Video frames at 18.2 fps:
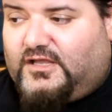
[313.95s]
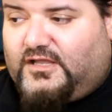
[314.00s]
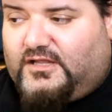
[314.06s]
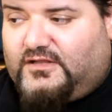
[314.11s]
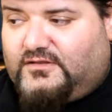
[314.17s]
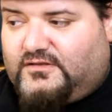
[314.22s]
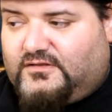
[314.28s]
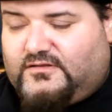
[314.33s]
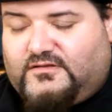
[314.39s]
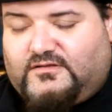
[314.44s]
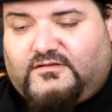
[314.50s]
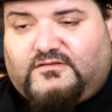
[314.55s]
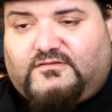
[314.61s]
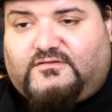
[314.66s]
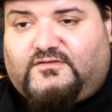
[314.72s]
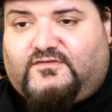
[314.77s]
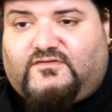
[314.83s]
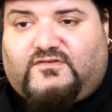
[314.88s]
And
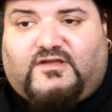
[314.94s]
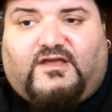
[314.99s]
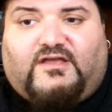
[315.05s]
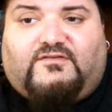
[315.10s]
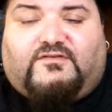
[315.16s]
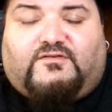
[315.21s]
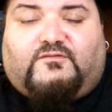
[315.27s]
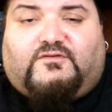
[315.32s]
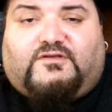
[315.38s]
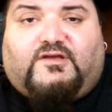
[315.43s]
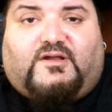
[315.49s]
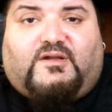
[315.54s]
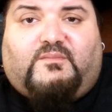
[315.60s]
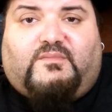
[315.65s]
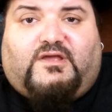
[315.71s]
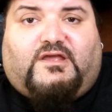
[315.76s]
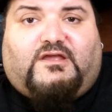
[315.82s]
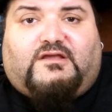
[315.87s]
this guy's
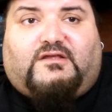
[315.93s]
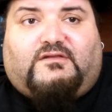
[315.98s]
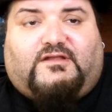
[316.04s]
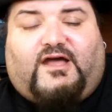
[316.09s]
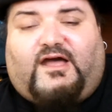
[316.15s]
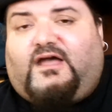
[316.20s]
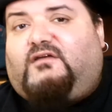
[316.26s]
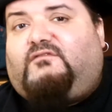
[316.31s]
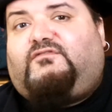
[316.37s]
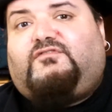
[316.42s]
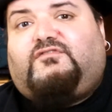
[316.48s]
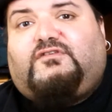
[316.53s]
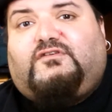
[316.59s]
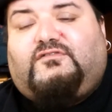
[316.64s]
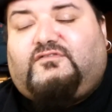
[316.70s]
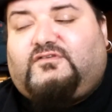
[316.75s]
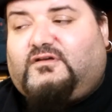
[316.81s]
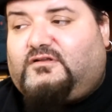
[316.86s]
gonna make knives.
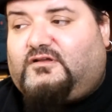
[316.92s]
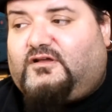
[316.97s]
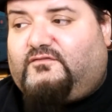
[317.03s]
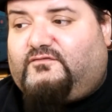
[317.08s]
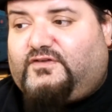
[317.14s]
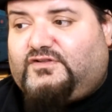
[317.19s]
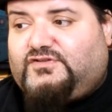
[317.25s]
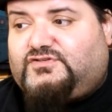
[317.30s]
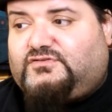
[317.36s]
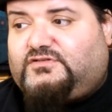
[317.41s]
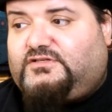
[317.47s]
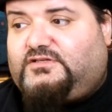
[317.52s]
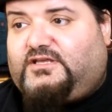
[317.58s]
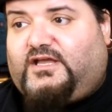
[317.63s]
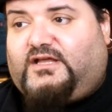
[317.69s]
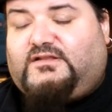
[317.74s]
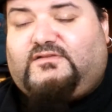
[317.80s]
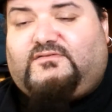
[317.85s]
He's gonna eventually
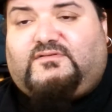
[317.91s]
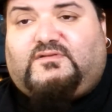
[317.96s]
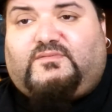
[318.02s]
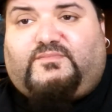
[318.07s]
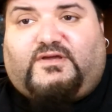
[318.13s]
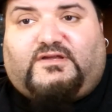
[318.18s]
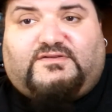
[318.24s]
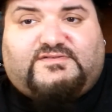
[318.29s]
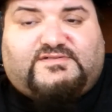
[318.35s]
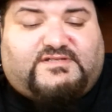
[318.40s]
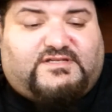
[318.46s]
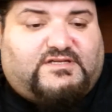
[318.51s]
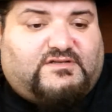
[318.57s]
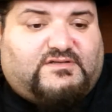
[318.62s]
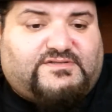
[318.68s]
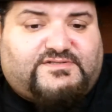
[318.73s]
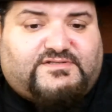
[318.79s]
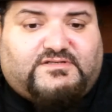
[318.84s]
get into the better
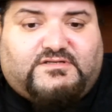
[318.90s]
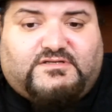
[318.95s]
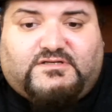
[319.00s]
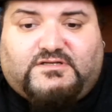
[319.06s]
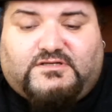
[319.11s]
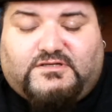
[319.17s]
steels